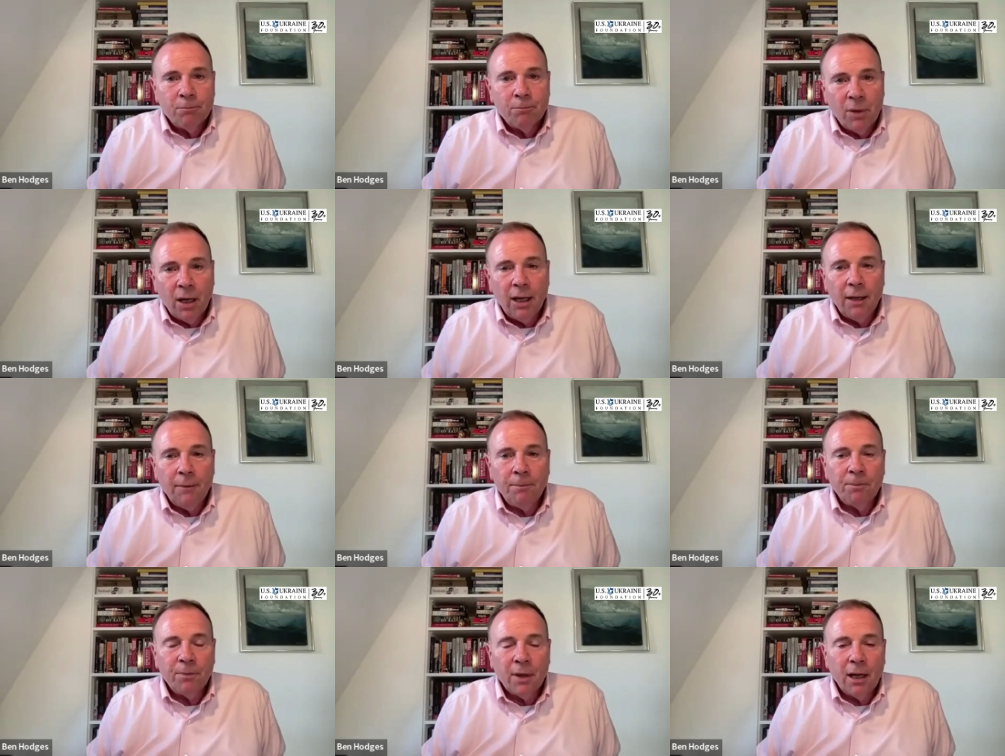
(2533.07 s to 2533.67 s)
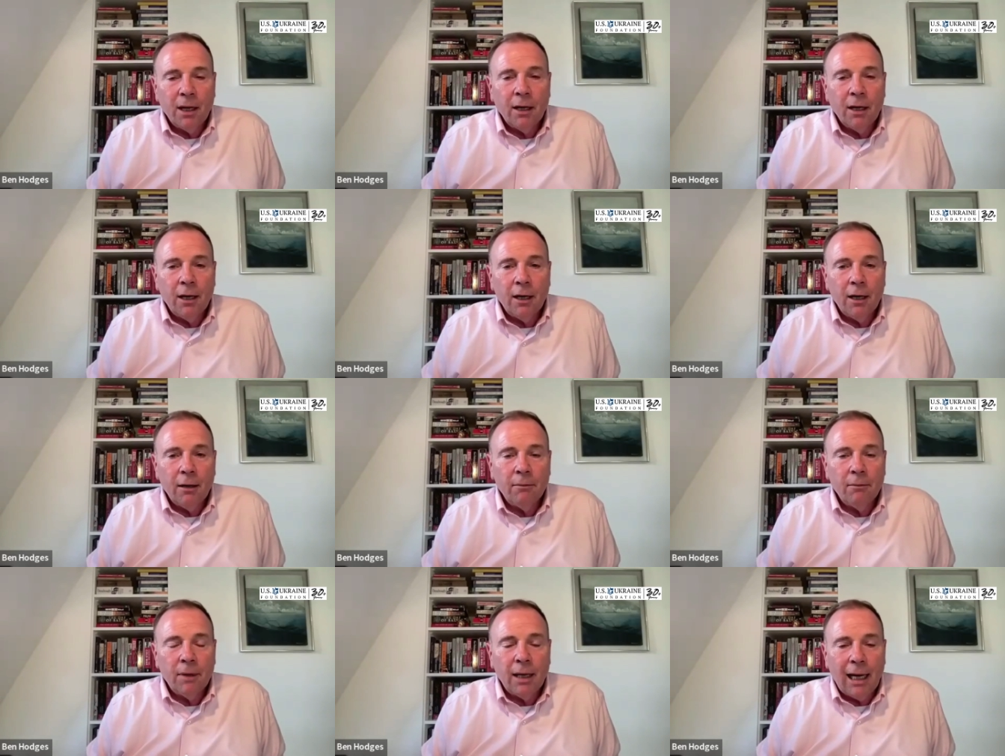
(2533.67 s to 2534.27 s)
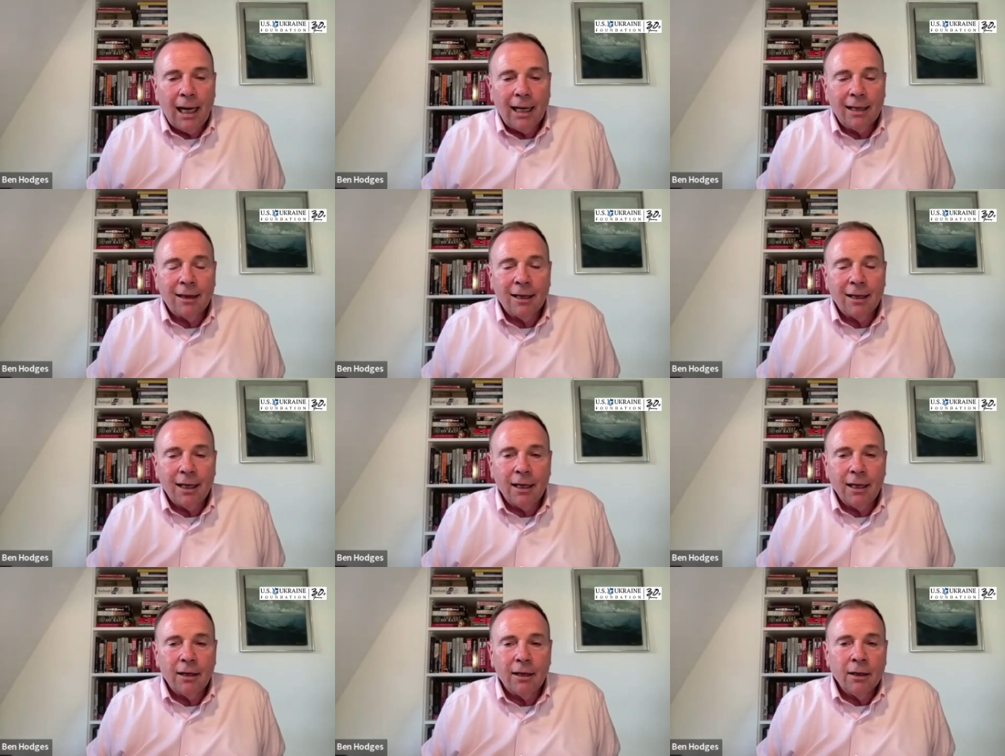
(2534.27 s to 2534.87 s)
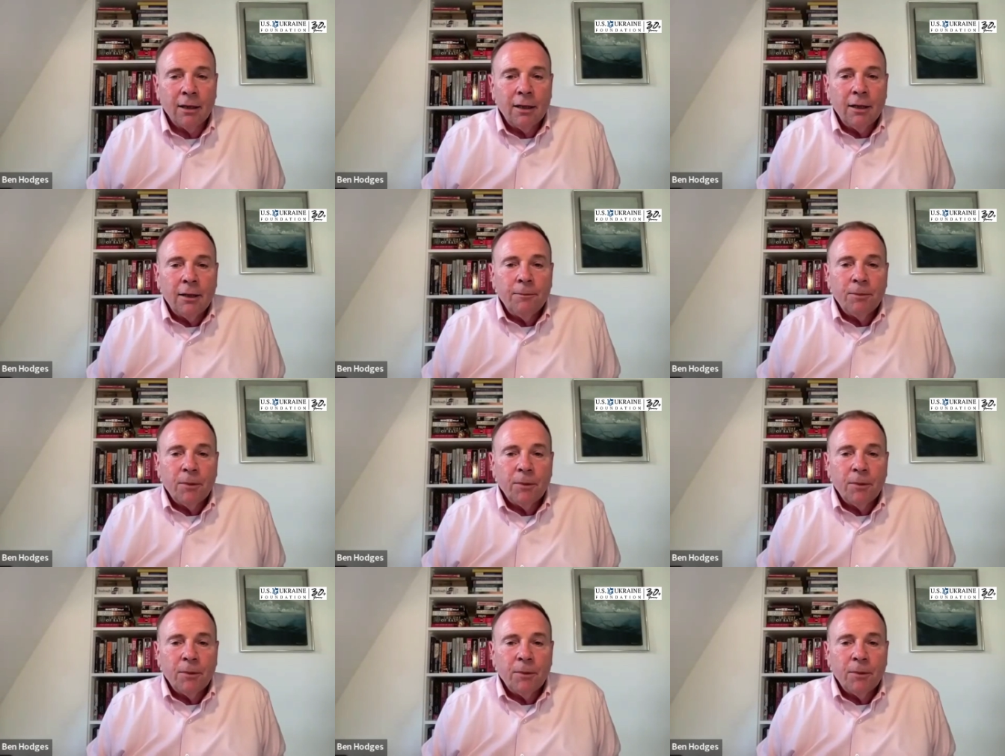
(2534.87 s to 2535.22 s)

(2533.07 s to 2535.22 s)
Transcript: But I think